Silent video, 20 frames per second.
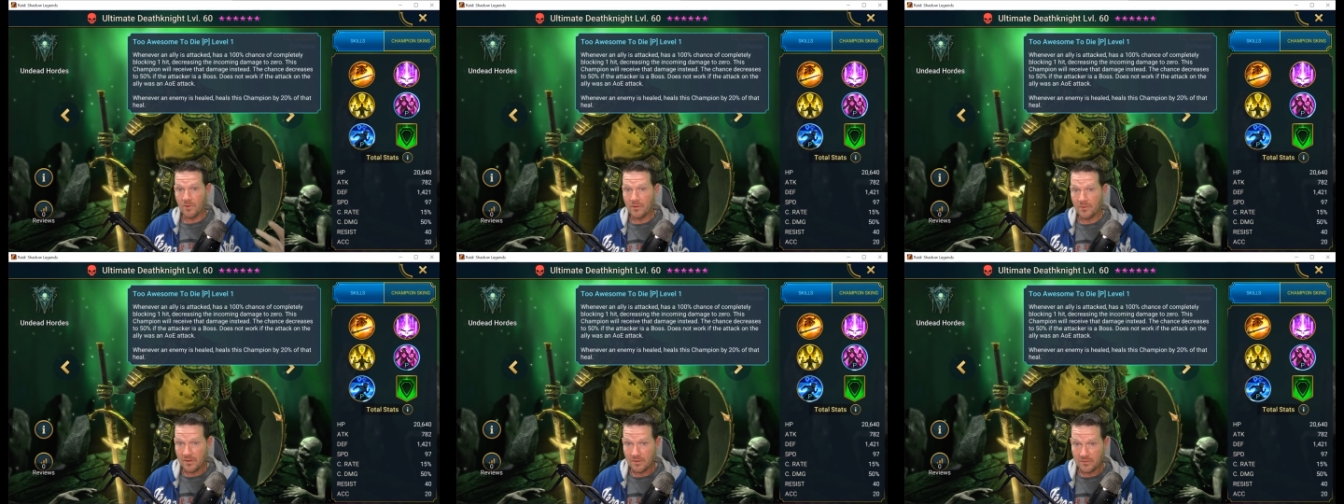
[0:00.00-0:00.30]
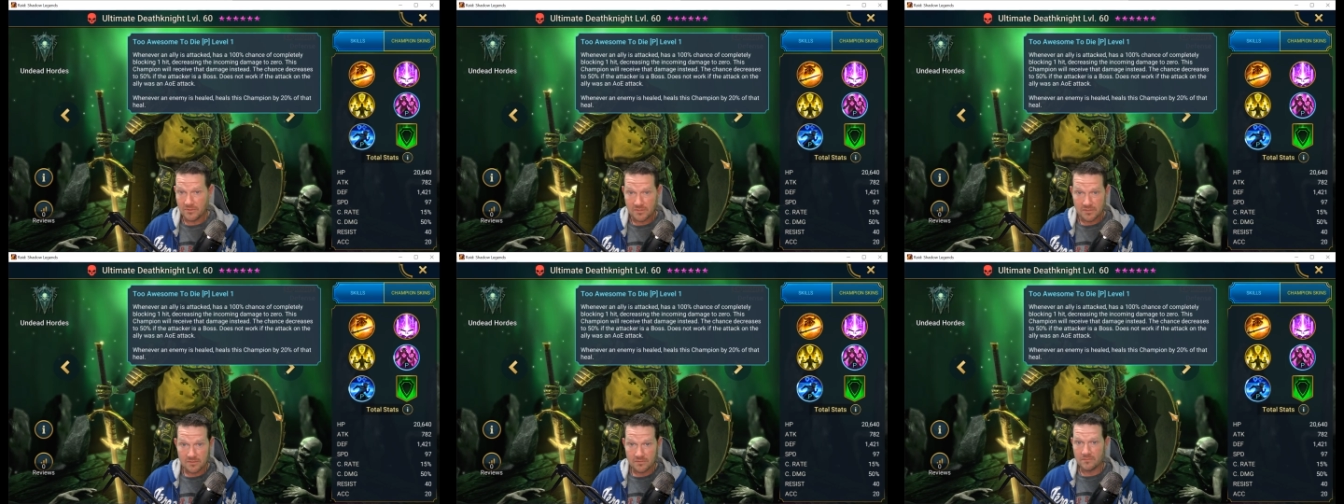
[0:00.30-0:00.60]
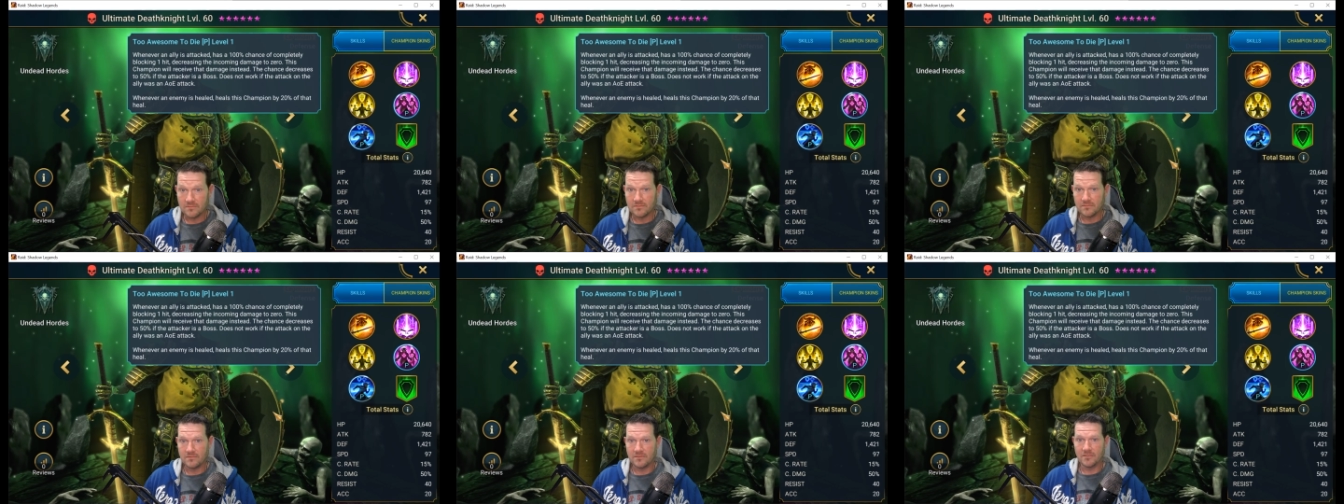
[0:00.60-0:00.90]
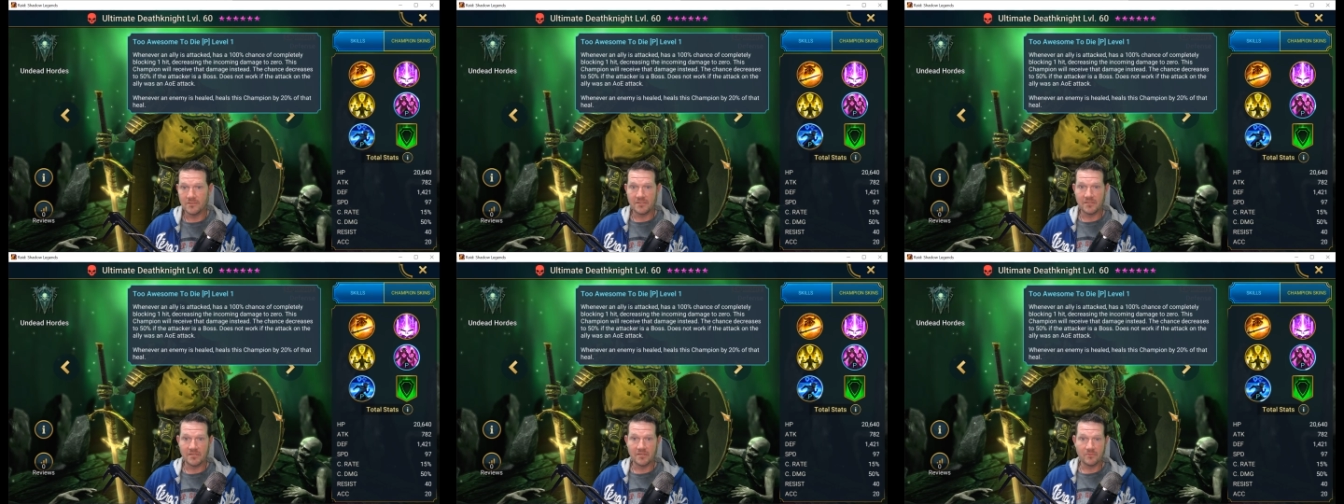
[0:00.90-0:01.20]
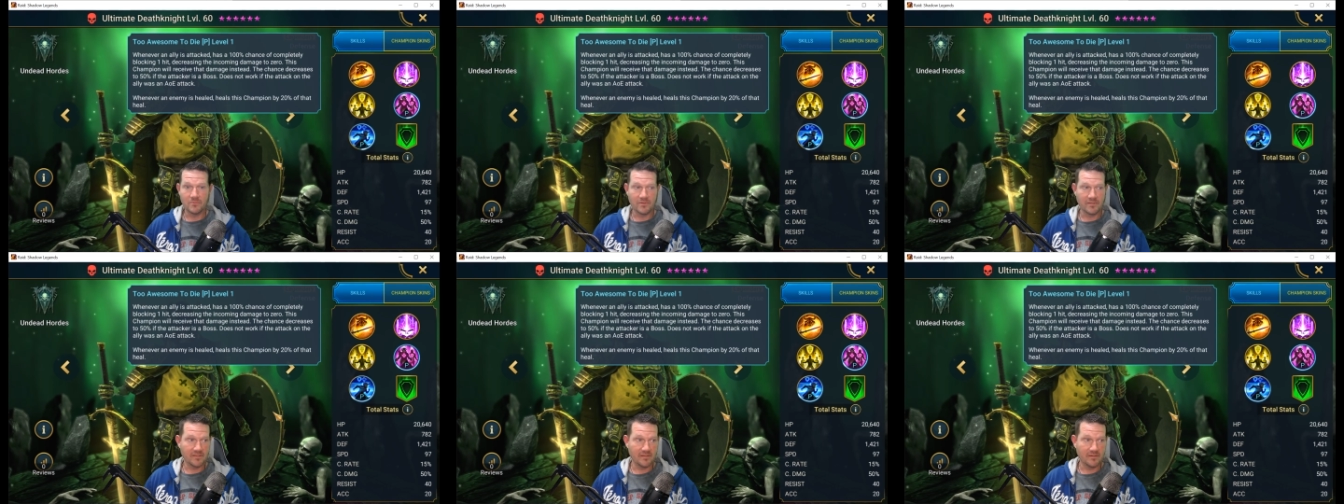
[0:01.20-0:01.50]
Rotos, you're
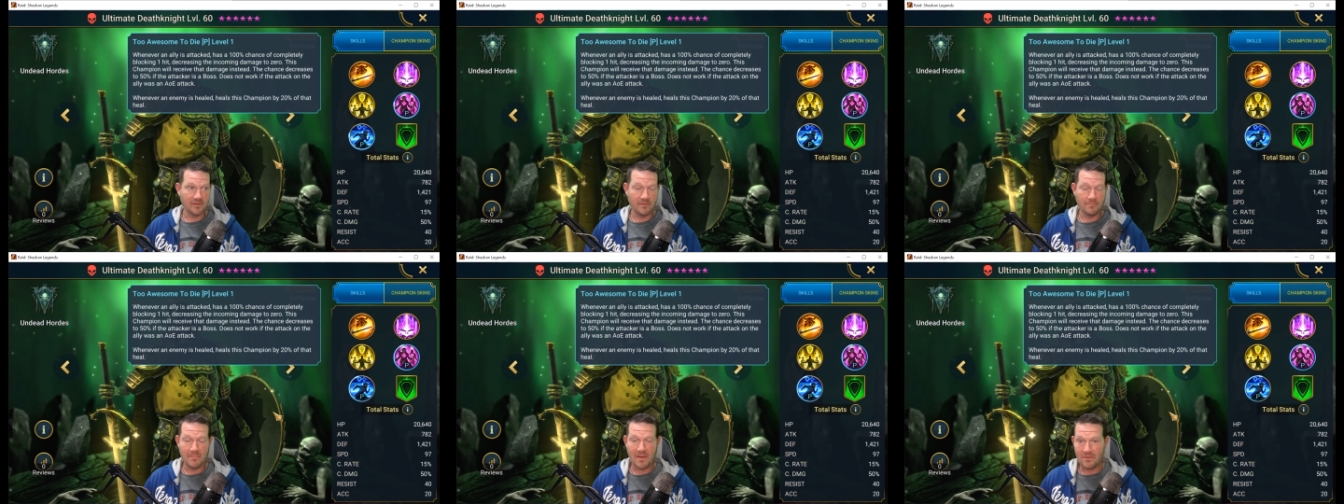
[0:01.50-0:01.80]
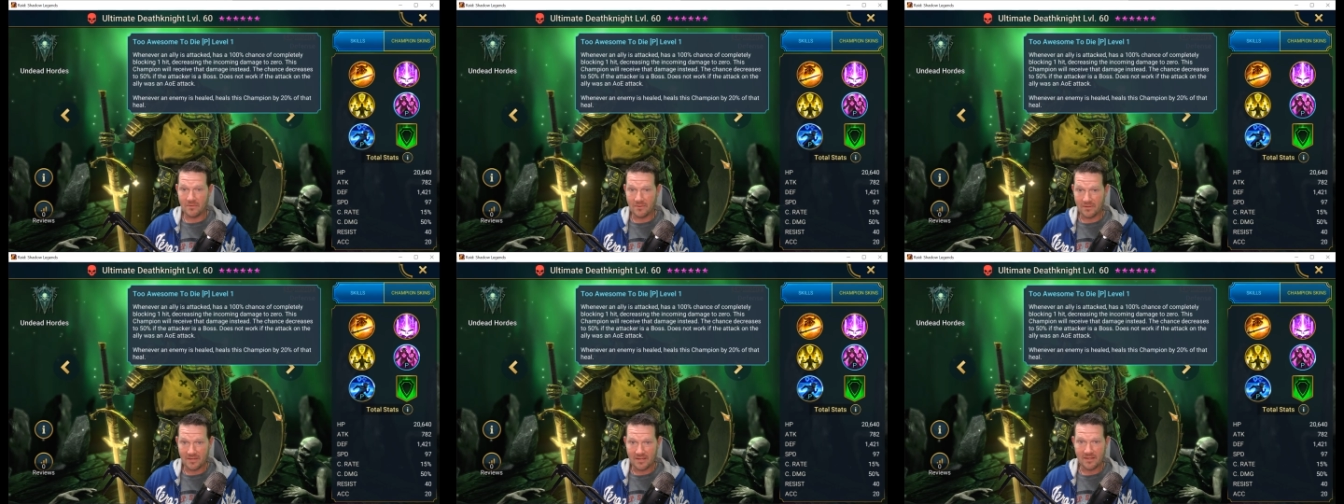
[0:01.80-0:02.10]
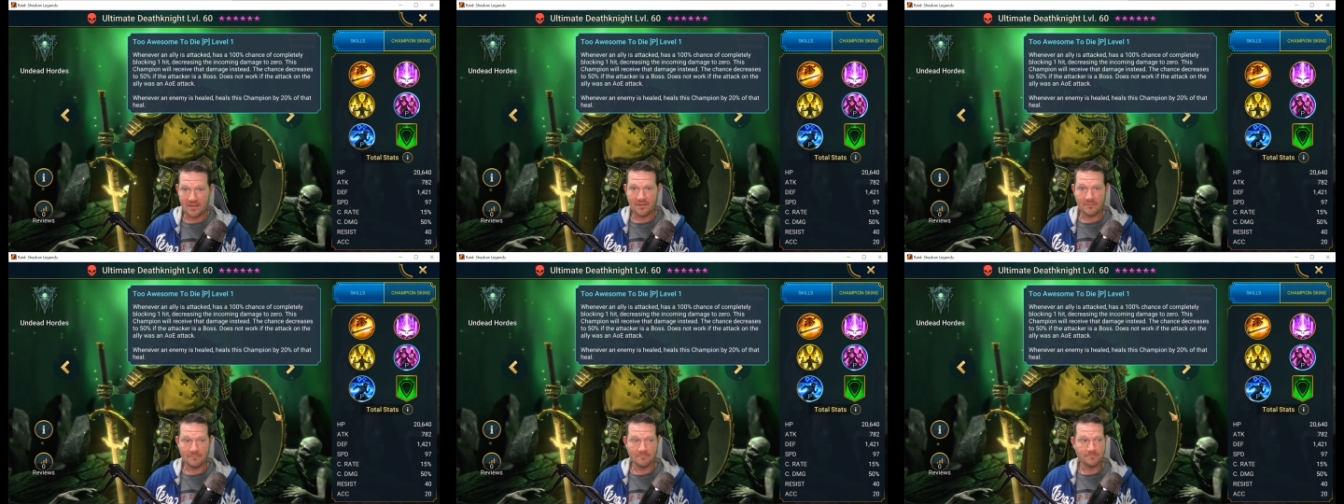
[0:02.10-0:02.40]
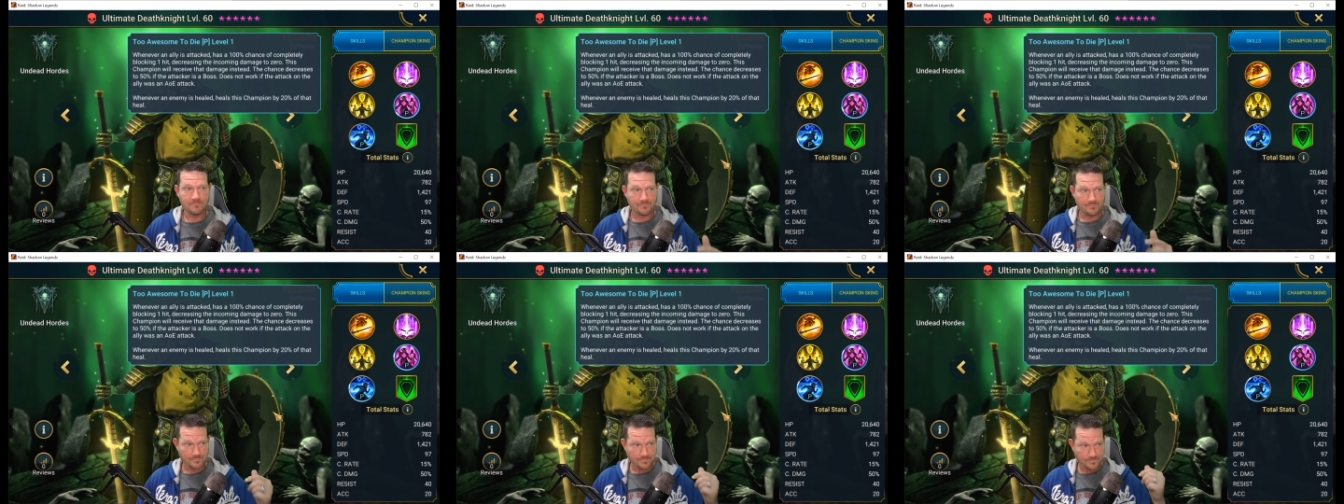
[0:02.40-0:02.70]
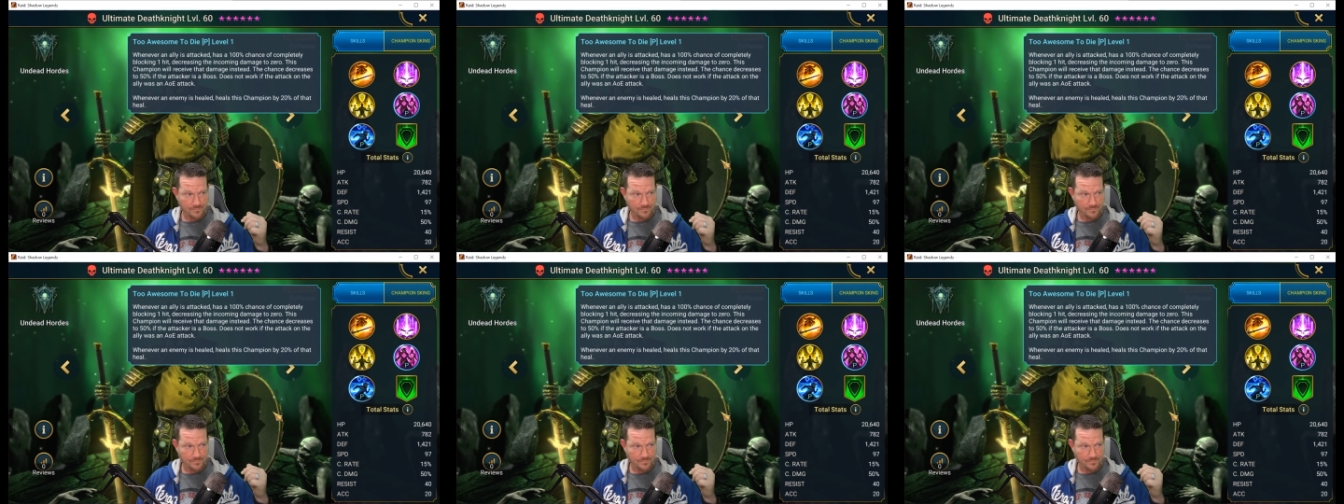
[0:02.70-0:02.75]
dealing with a Mountain King